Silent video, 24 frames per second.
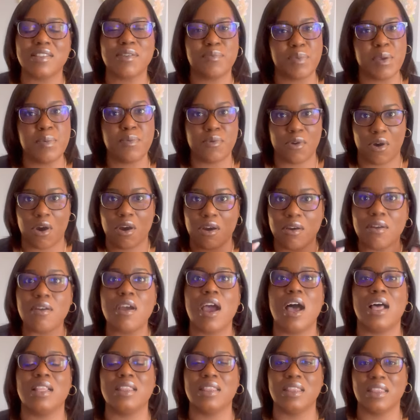So people are
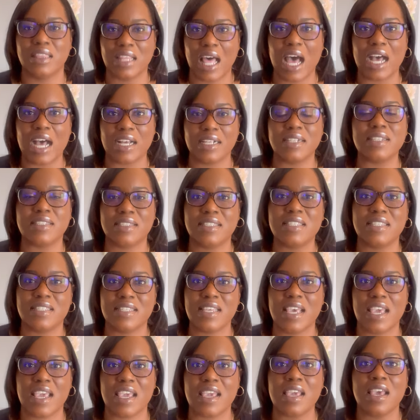a lot to
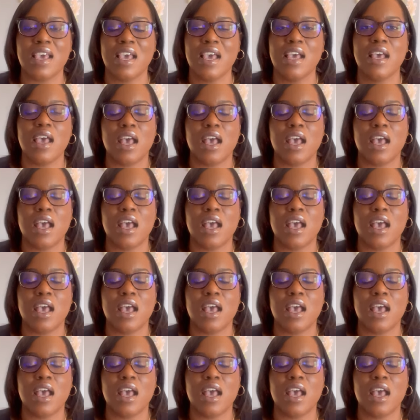take.